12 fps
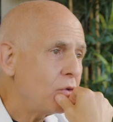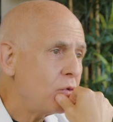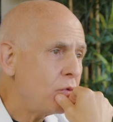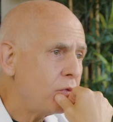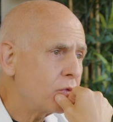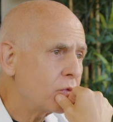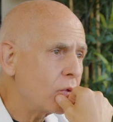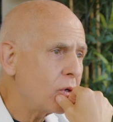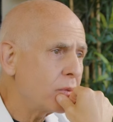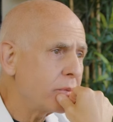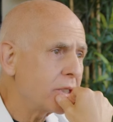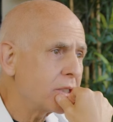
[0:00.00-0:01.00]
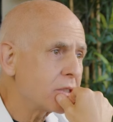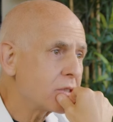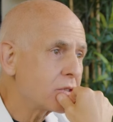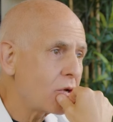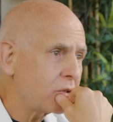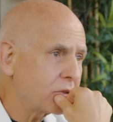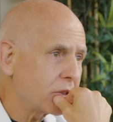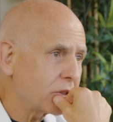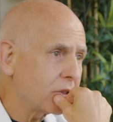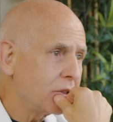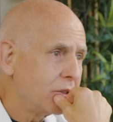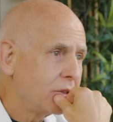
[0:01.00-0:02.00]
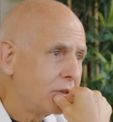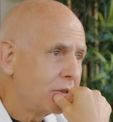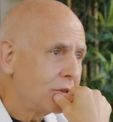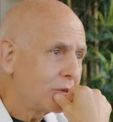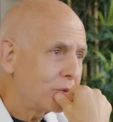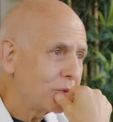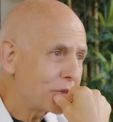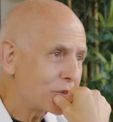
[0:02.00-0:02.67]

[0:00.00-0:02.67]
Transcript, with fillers: you've sort of been assaulted with